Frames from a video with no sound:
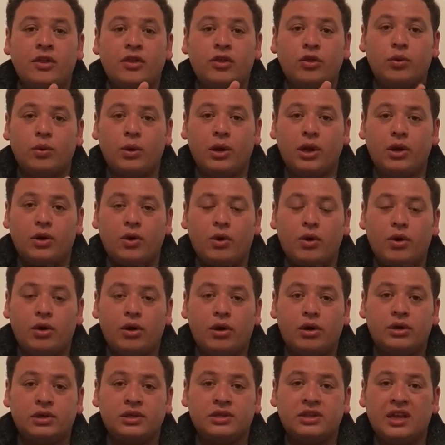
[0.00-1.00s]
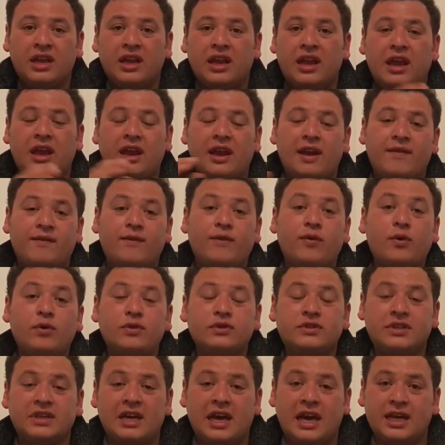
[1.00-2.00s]
3/4, and a full
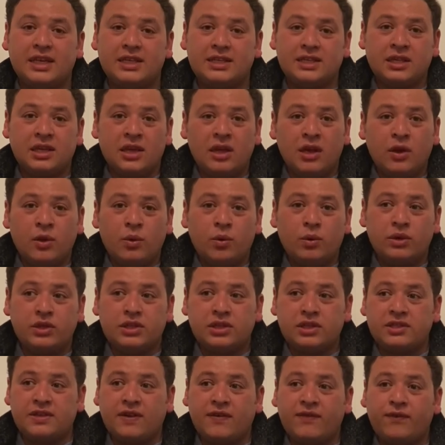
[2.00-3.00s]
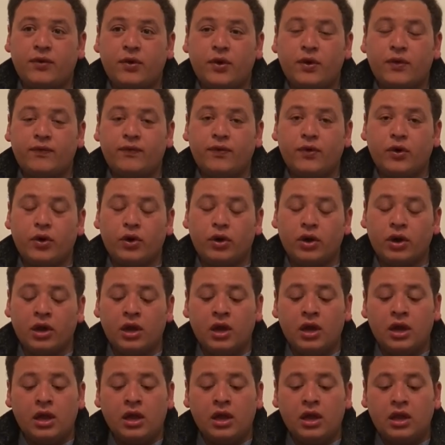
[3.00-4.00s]
size, which is a 4/4.
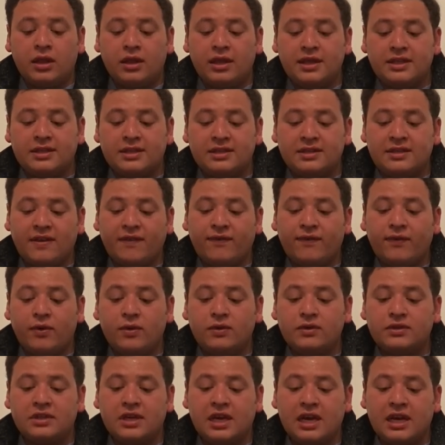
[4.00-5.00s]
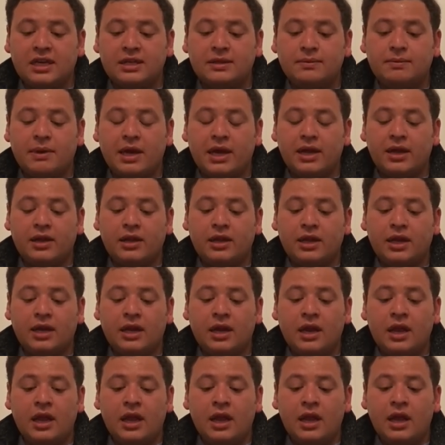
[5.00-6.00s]
This is a full size
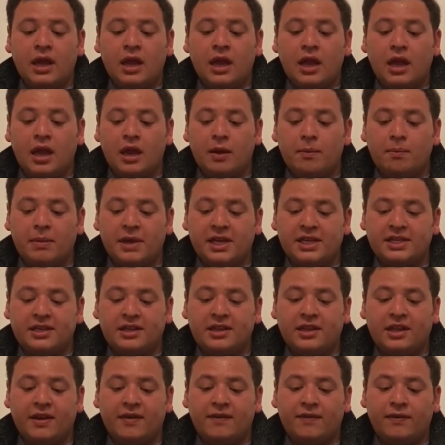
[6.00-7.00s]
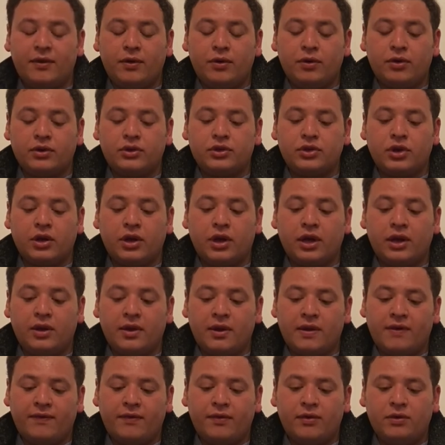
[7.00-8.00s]
violin. And basically, if you're talking on
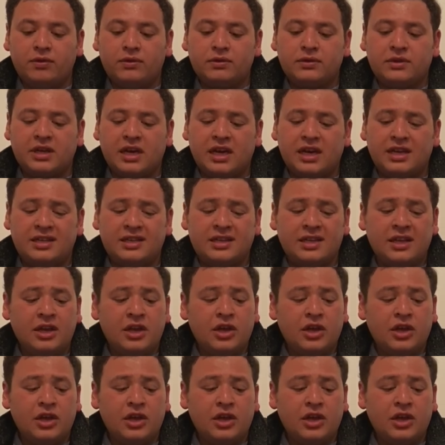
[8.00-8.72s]
a full size,